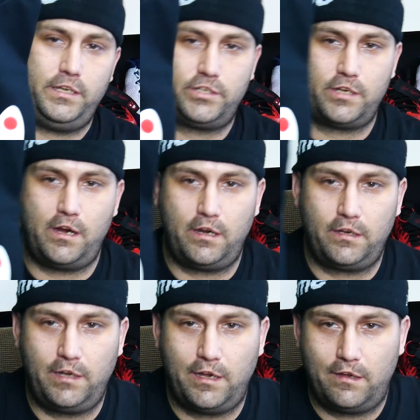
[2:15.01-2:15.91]
t-shirt,
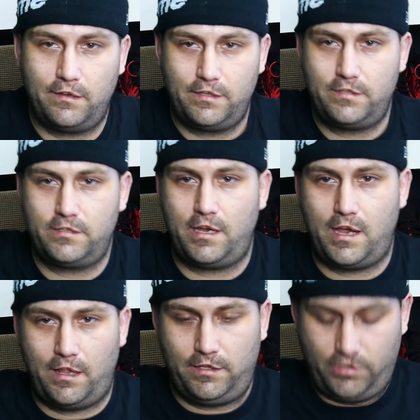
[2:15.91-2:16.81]
you know, you see
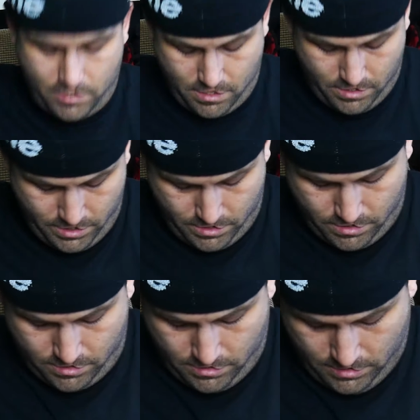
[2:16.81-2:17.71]
I like the shark
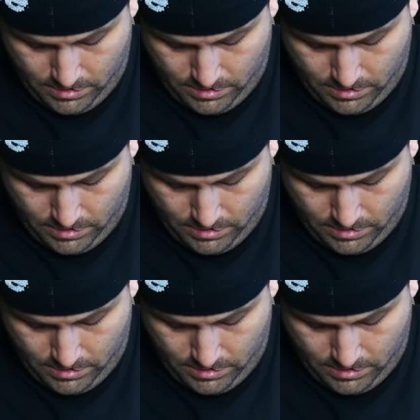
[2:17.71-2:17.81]
t-shirt.